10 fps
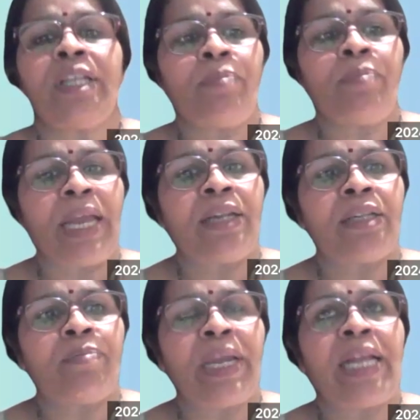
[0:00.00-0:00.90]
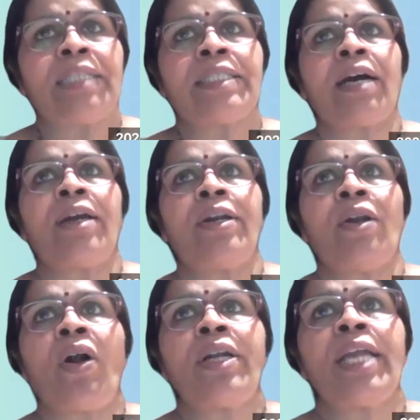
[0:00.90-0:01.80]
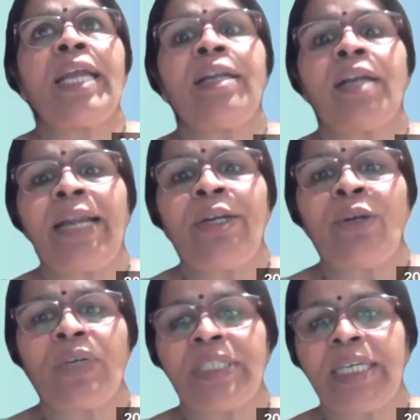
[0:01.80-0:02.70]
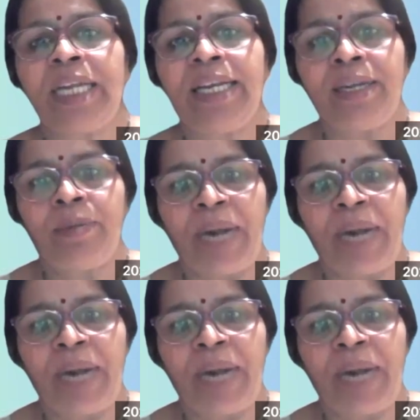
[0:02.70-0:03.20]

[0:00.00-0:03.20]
the males are not inclined towards the clinical